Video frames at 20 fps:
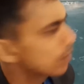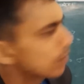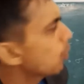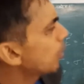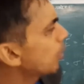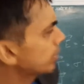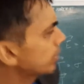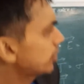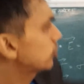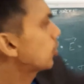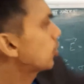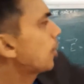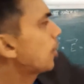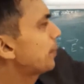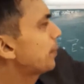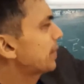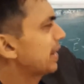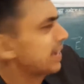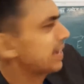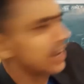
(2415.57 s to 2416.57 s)
What it is
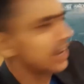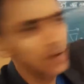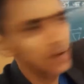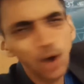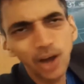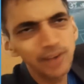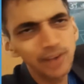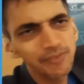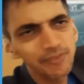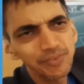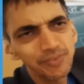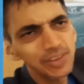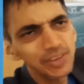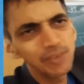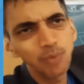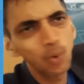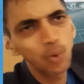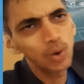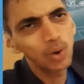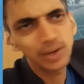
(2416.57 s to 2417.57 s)
operated on, V
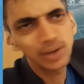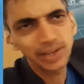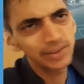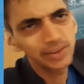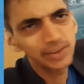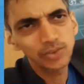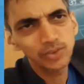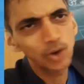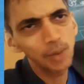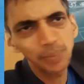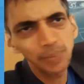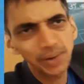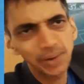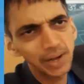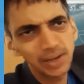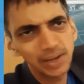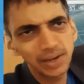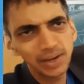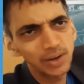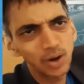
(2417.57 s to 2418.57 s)
voltage it is
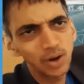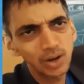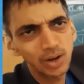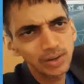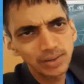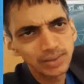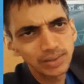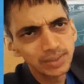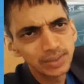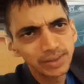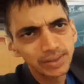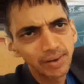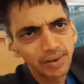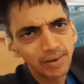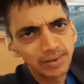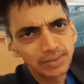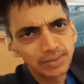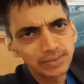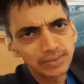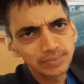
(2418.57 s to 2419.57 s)
operated on.
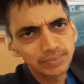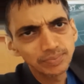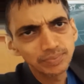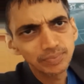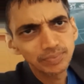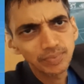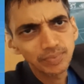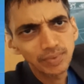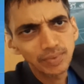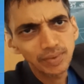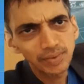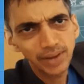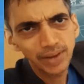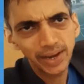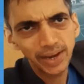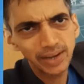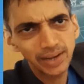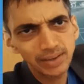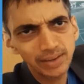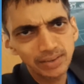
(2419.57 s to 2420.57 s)

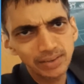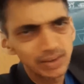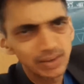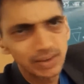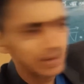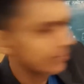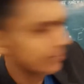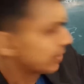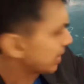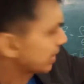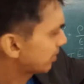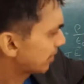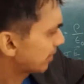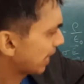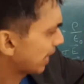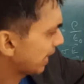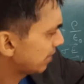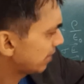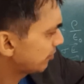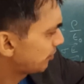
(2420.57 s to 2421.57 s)
Right? You can
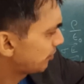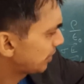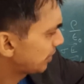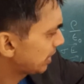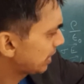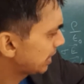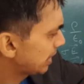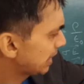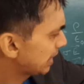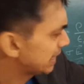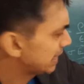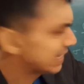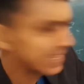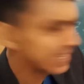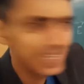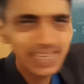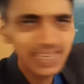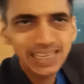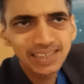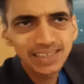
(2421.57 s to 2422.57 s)
write V,
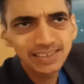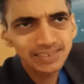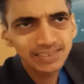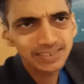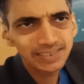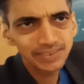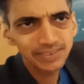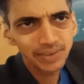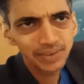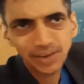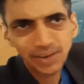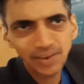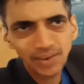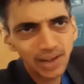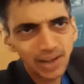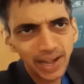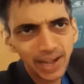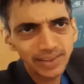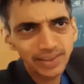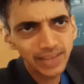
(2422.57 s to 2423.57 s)
E, we can
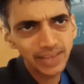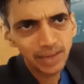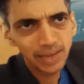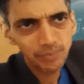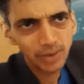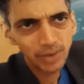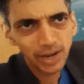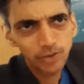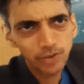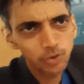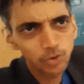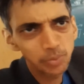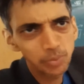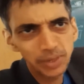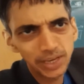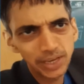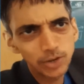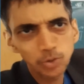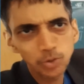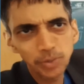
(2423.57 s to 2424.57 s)
relate them. We are assuming
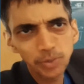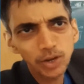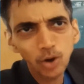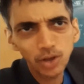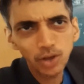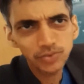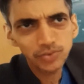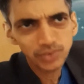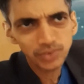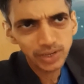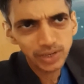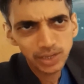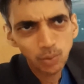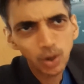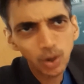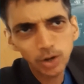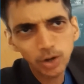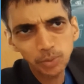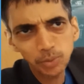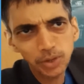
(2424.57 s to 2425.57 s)
E to be constant,
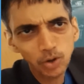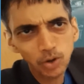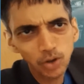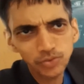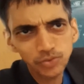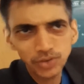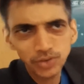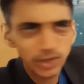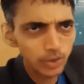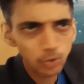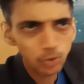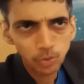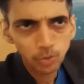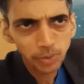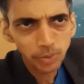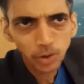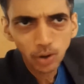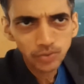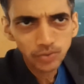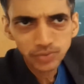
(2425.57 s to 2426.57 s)
E1 to be constant, E2 to
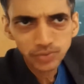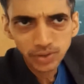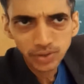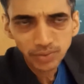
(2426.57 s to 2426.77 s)
be constant.